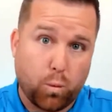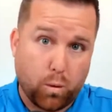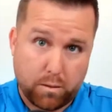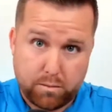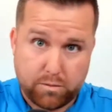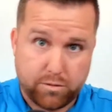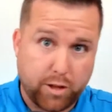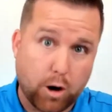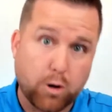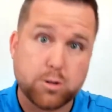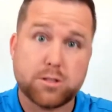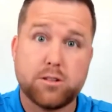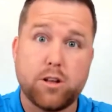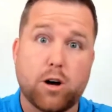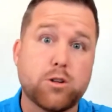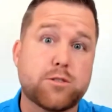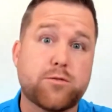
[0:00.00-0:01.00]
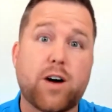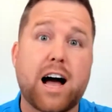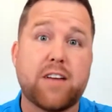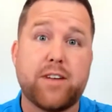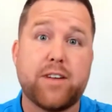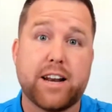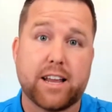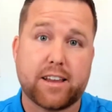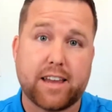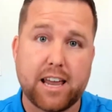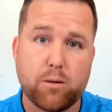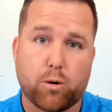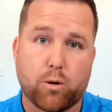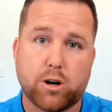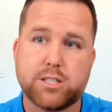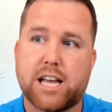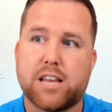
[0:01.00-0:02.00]
those 5 hidden
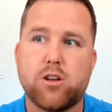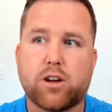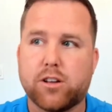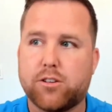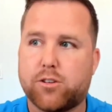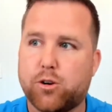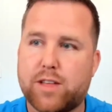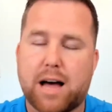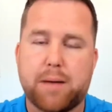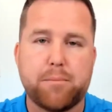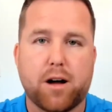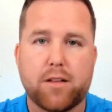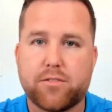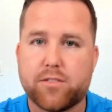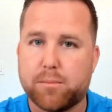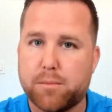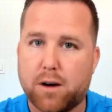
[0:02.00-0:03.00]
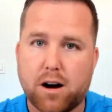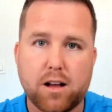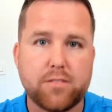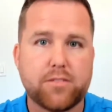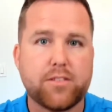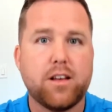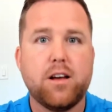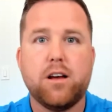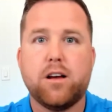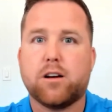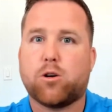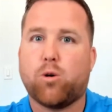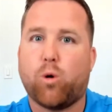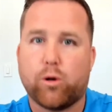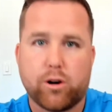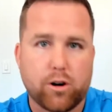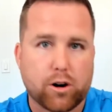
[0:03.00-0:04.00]
keywords. And you can do that month to month,
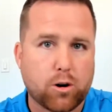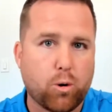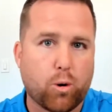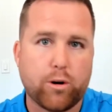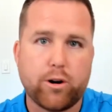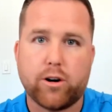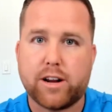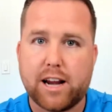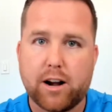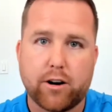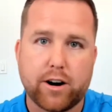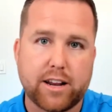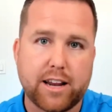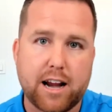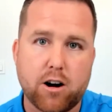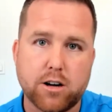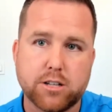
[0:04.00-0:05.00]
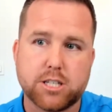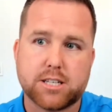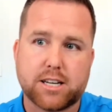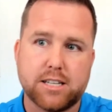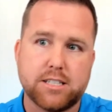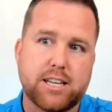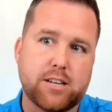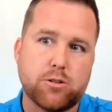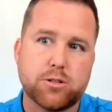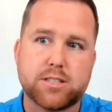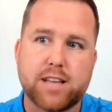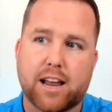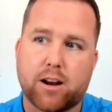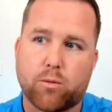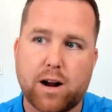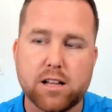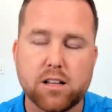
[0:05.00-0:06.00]
quarter to quarter, year to year, and just continue
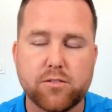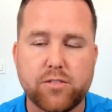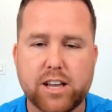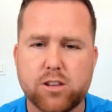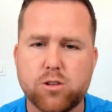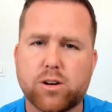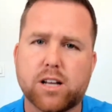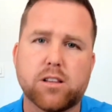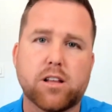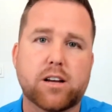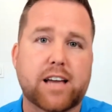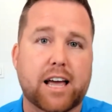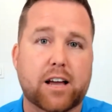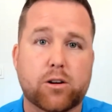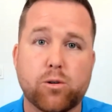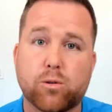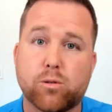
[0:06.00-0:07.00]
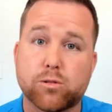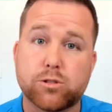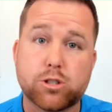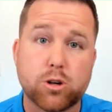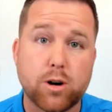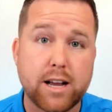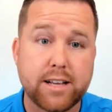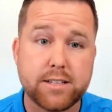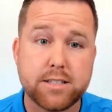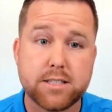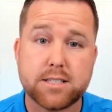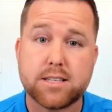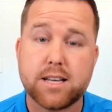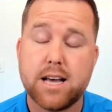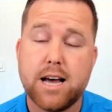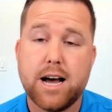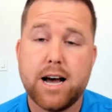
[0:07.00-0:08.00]
staying relevant. You can look at Google
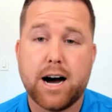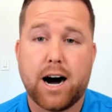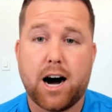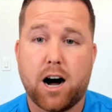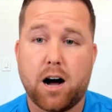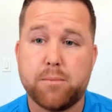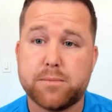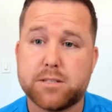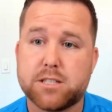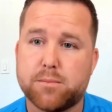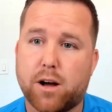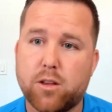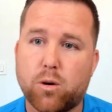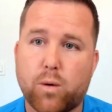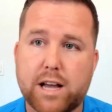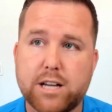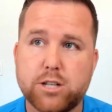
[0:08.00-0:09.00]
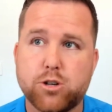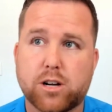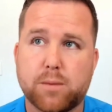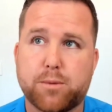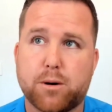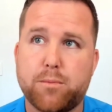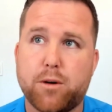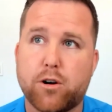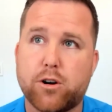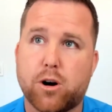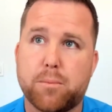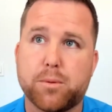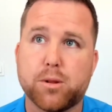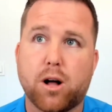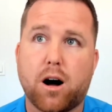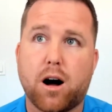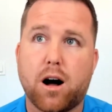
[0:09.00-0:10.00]
Trends. Some other ways you can promote your
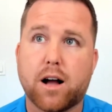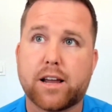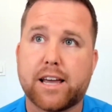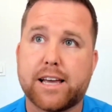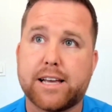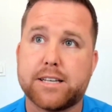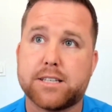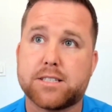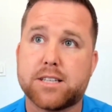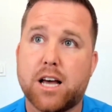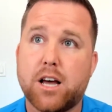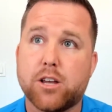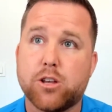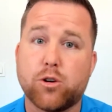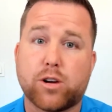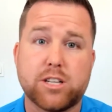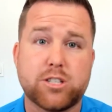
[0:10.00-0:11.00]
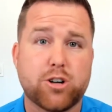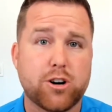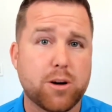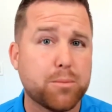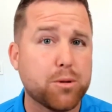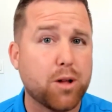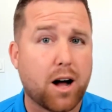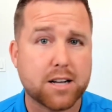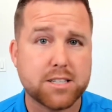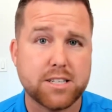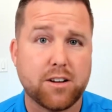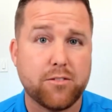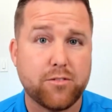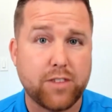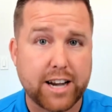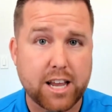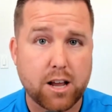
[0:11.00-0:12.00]
blog is you can turn your blogs into
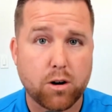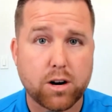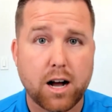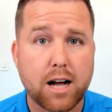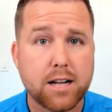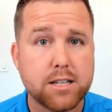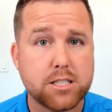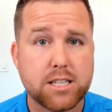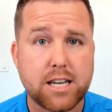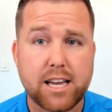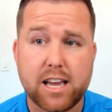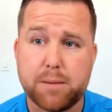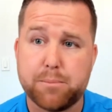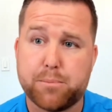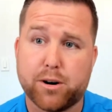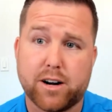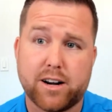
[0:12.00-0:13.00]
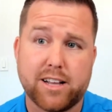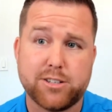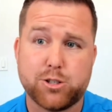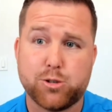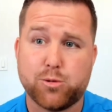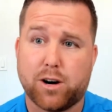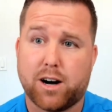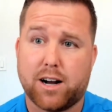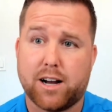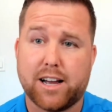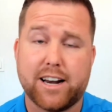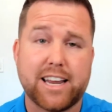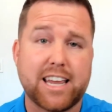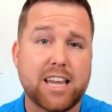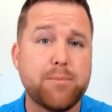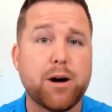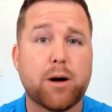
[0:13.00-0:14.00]
video content and put it into an
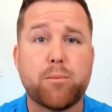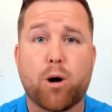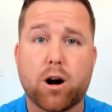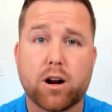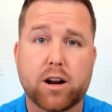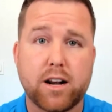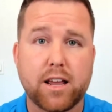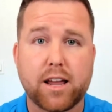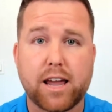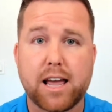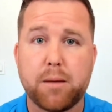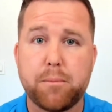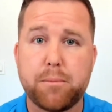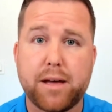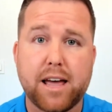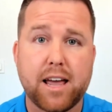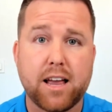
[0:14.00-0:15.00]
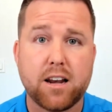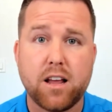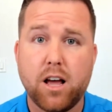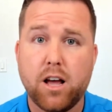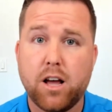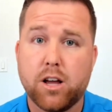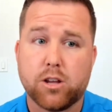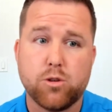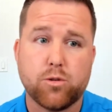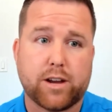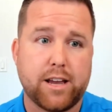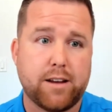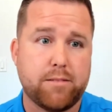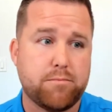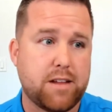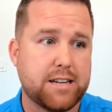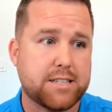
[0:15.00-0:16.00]
email marketing campaign. You
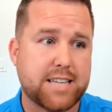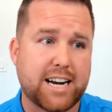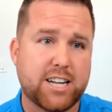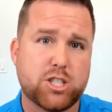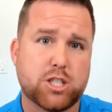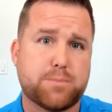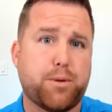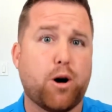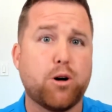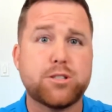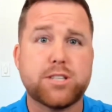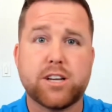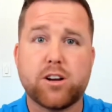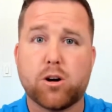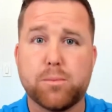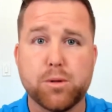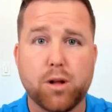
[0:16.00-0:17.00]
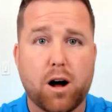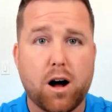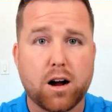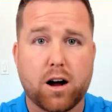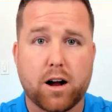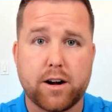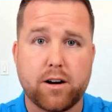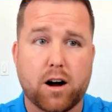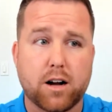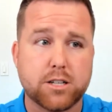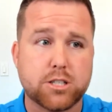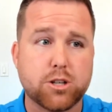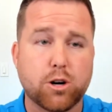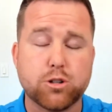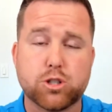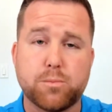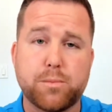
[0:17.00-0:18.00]
can, instead of just posting your blog on
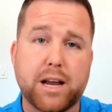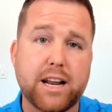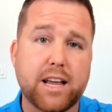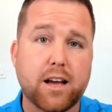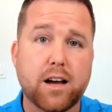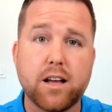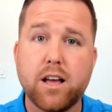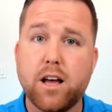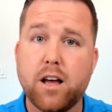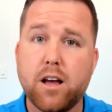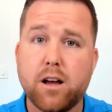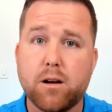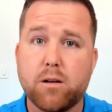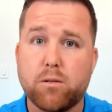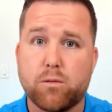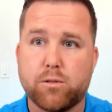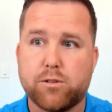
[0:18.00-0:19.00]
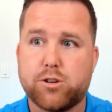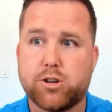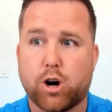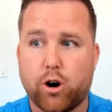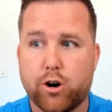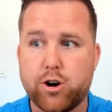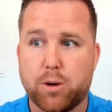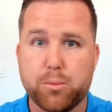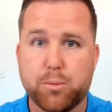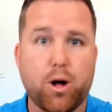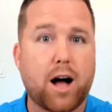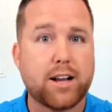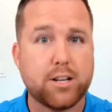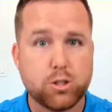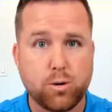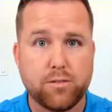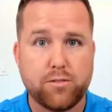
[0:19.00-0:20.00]
social media, turn your blog
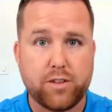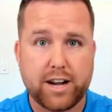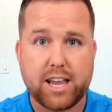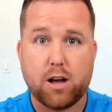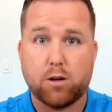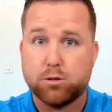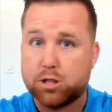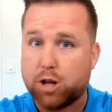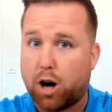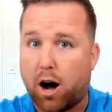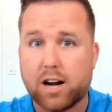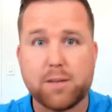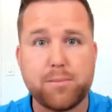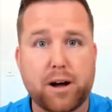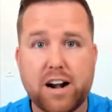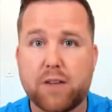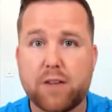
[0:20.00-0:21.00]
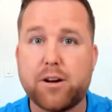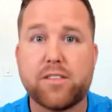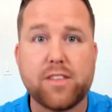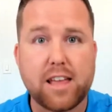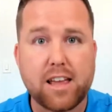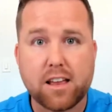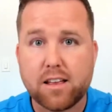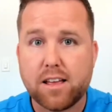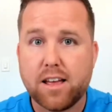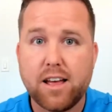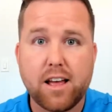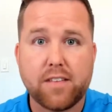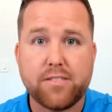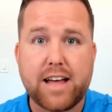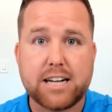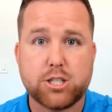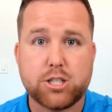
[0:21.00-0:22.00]
into a video, talk about everything
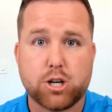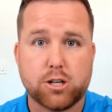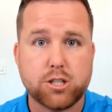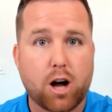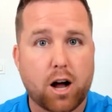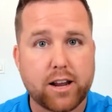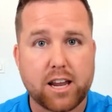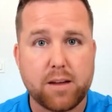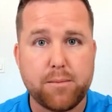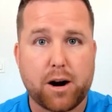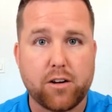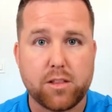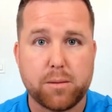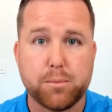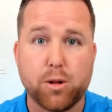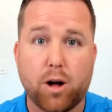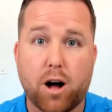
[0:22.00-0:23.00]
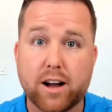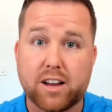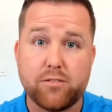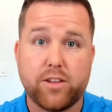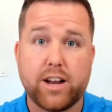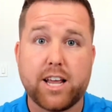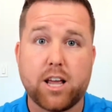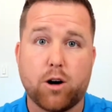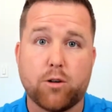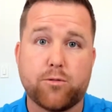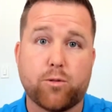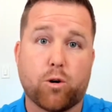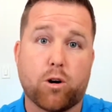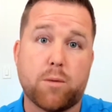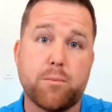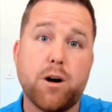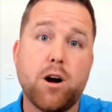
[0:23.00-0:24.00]
that you're talking about in the blog in video
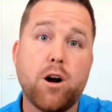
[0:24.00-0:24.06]
form,